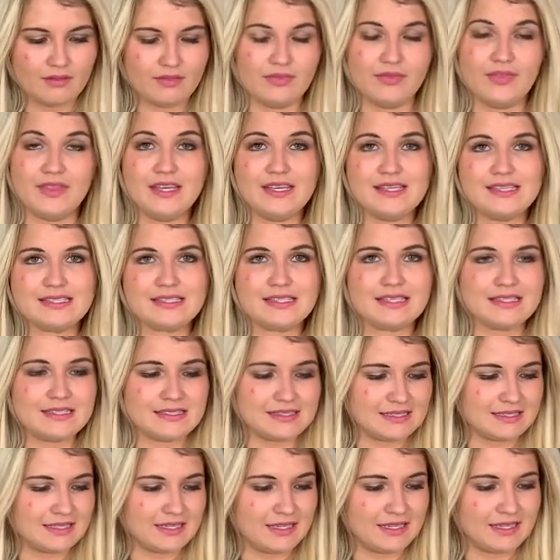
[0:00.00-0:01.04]
This
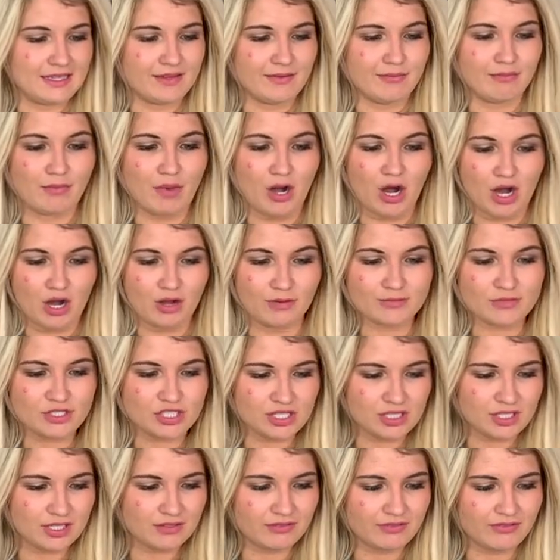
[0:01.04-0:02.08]
is the mom
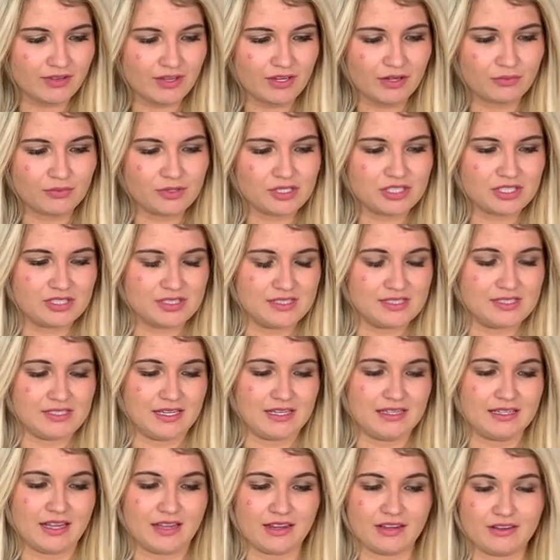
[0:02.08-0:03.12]
jean fit, which is
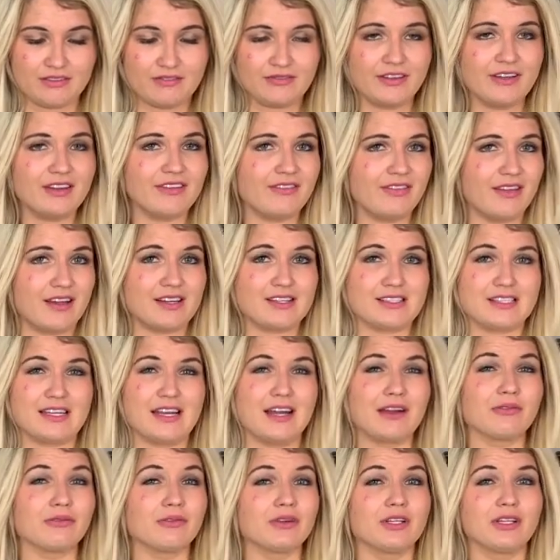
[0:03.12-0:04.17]
another fit of theirs that
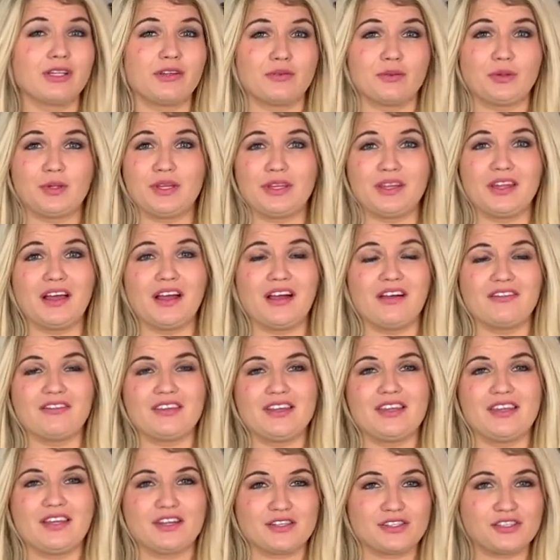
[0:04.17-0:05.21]
I really, really love.
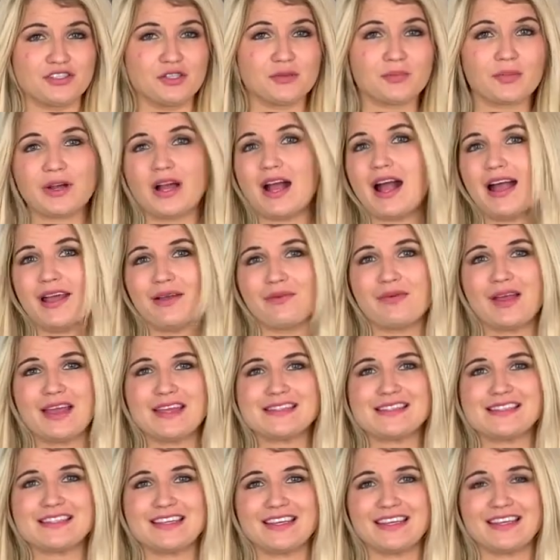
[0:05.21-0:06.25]
They're super high
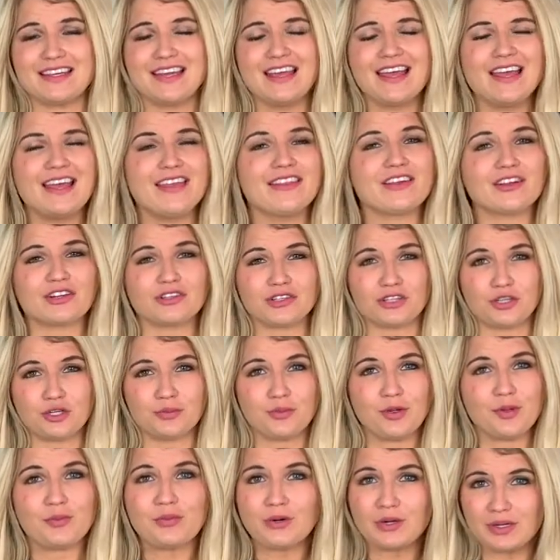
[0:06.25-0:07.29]
waisted. They're a little
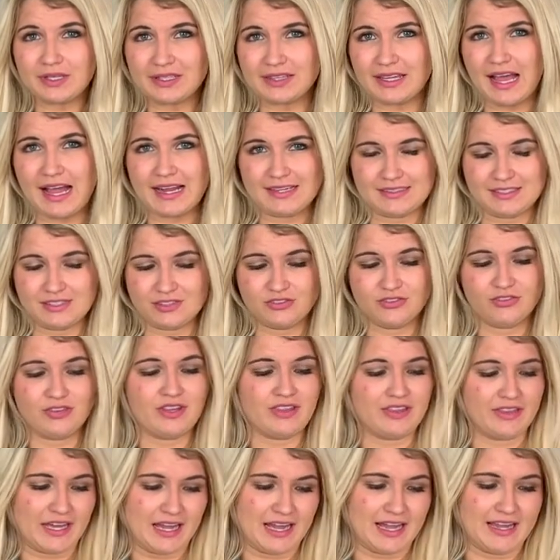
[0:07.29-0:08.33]
bit more relaxed through the
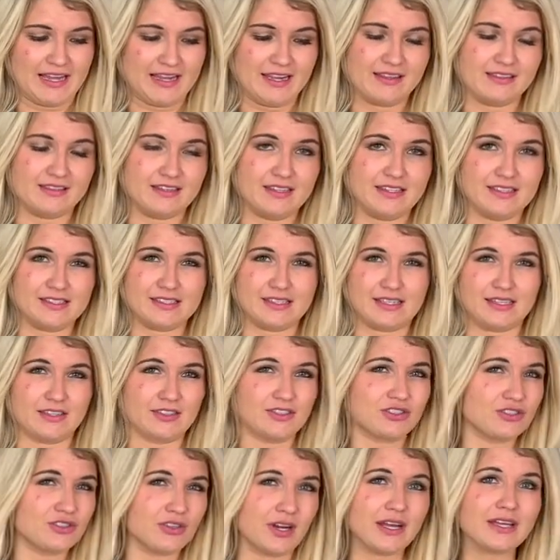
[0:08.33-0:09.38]
thigh, and then it's like a
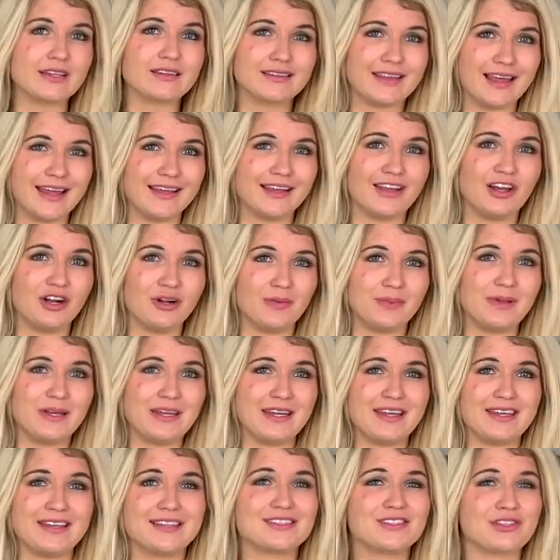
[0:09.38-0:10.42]
straight leg
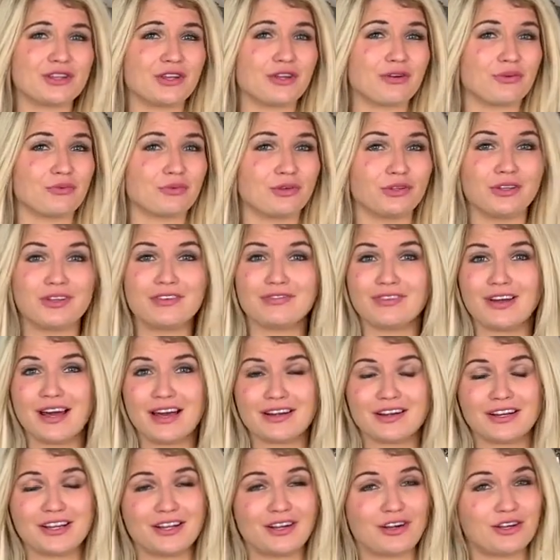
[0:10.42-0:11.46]
opening. So they're really
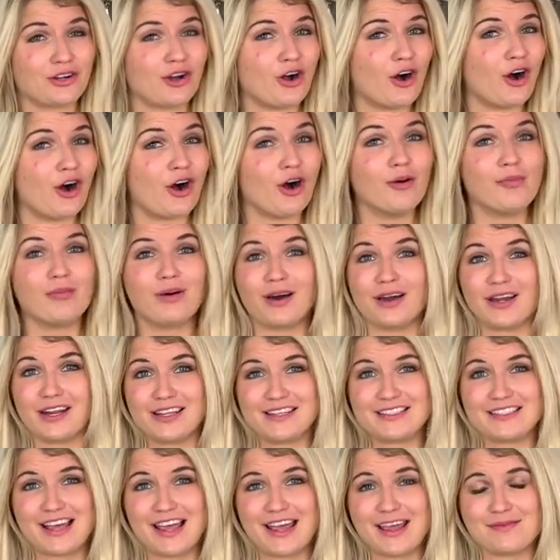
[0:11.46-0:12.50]
flattering on all
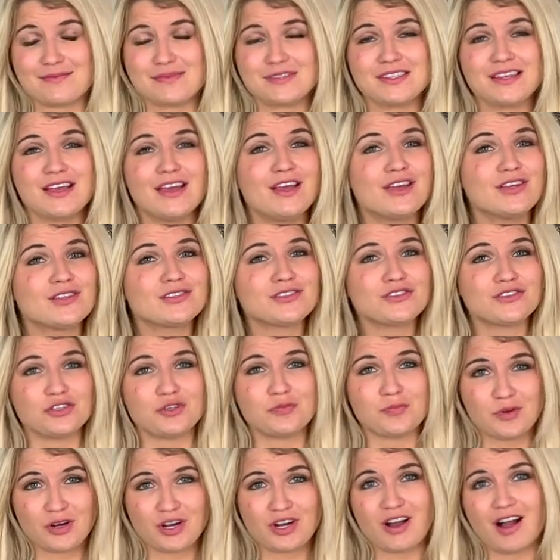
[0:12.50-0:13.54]
body types,
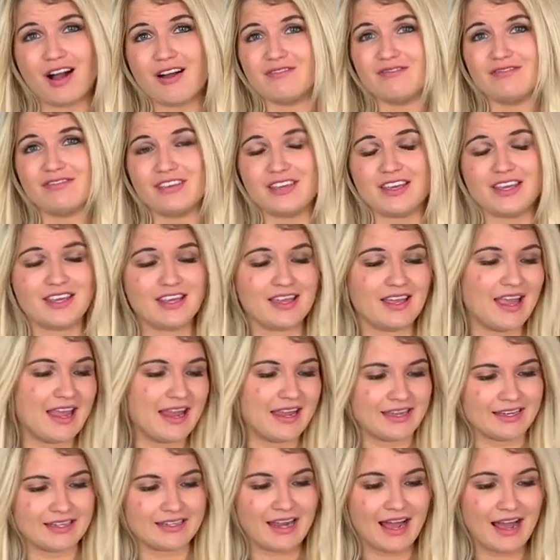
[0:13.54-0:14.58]
super comfy.
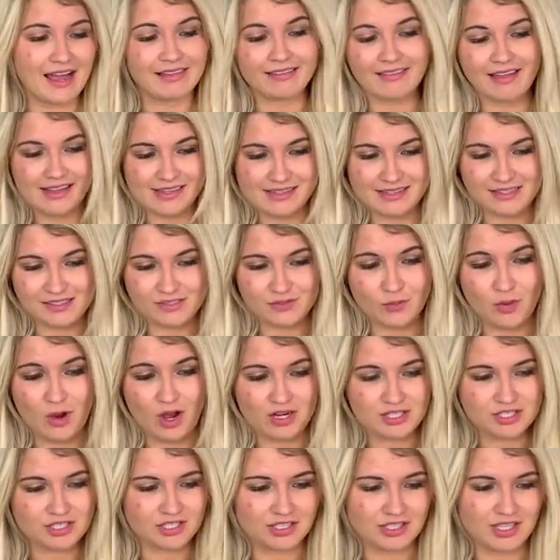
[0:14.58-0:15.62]
And I like this
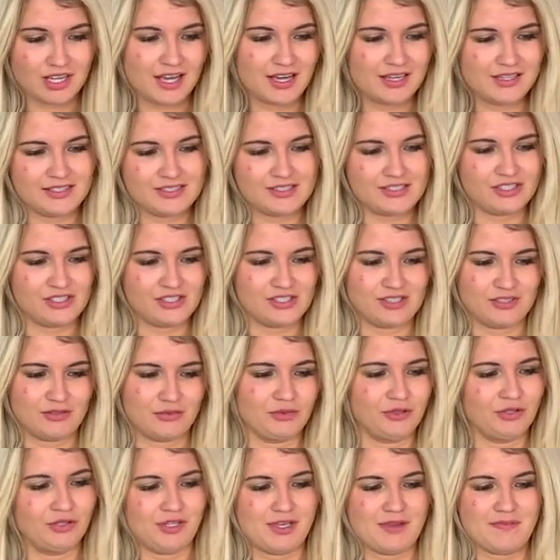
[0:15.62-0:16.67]
wash a lot. It's just a
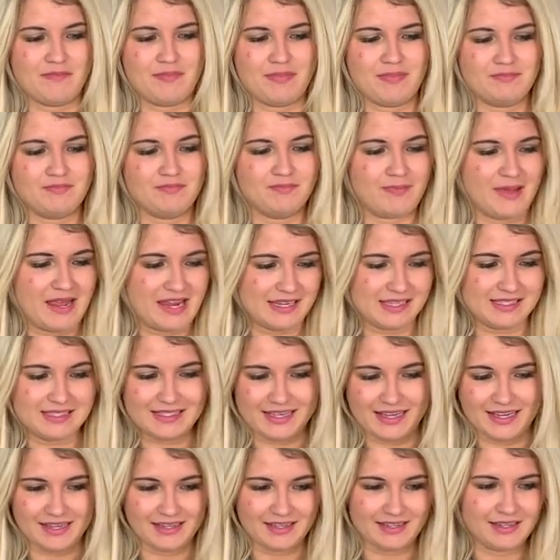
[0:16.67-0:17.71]
really
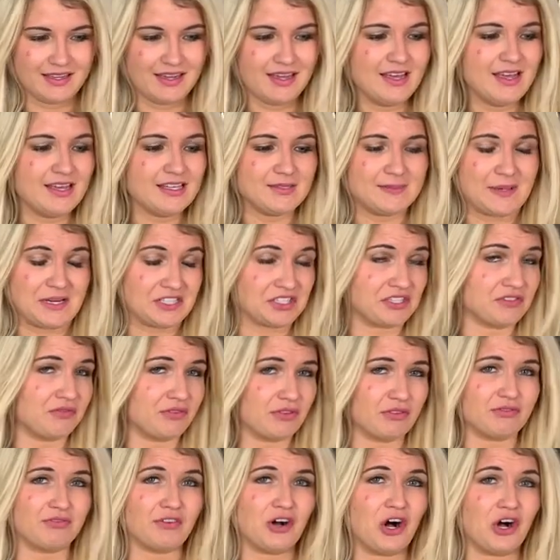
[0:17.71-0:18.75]
basic, especially
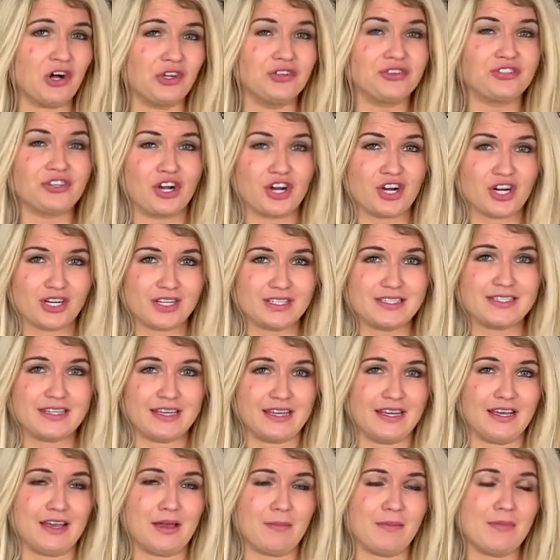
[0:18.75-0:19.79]
for fall, dark
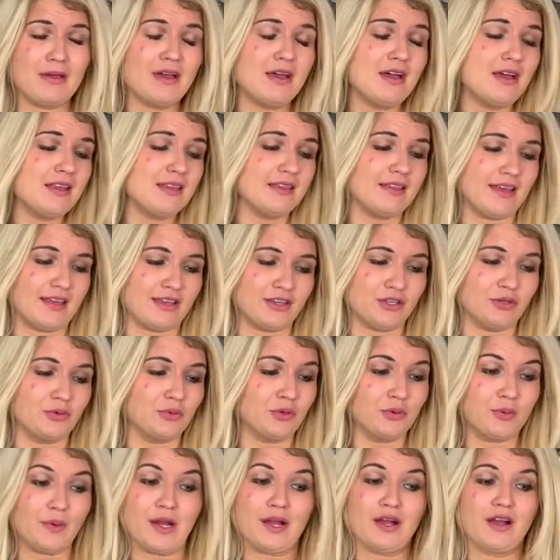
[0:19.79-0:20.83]
denim that you
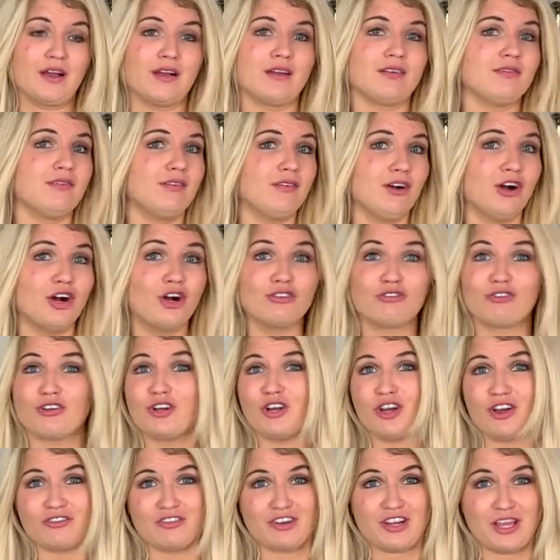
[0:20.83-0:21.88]
will wear over
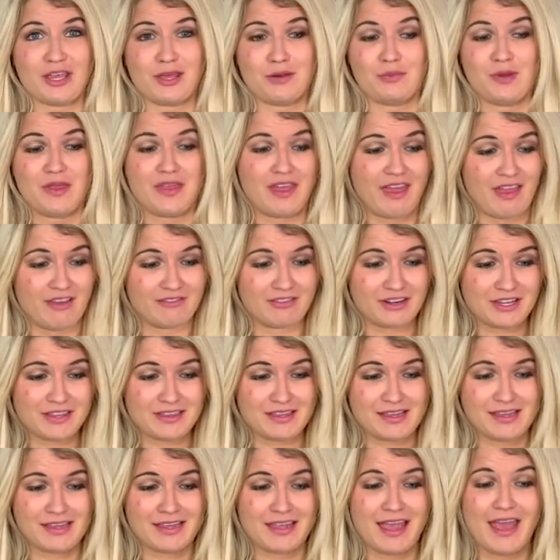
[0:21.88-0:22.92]
and over again with
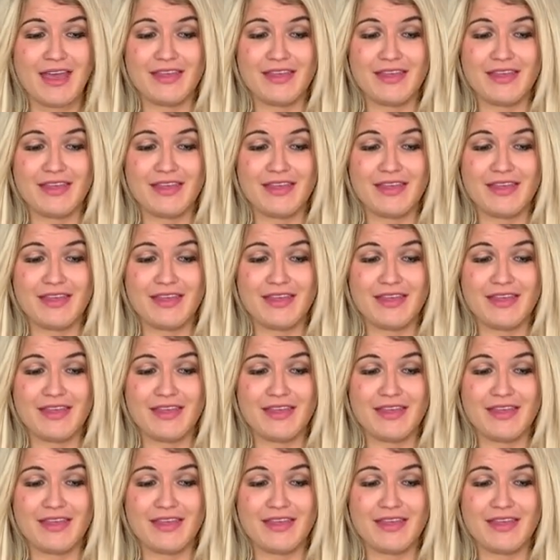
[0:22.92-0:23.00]
everything.